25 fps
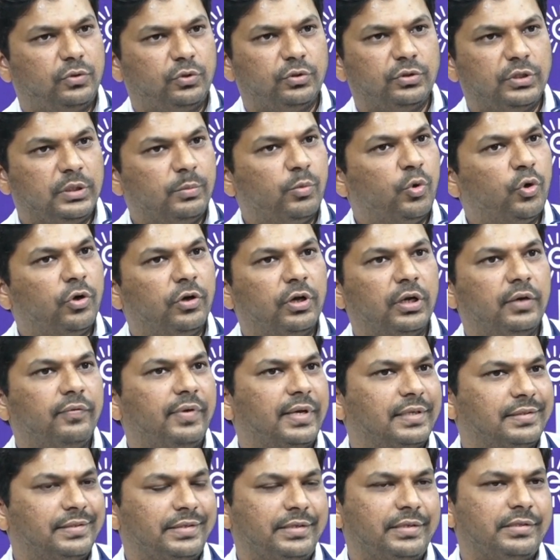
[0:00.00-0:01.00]
Those pneumococcal
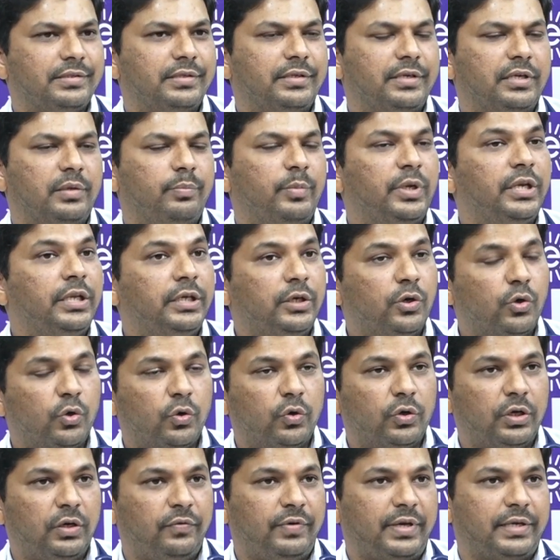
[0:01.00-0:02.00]
vaccine is there.
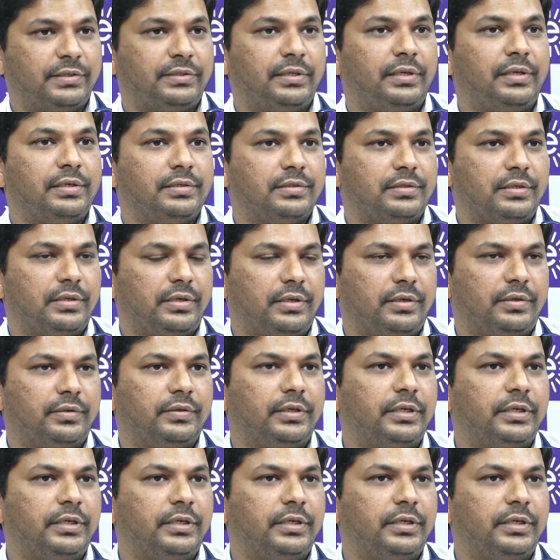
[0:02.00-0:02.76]
Meningococcal vaccine is there.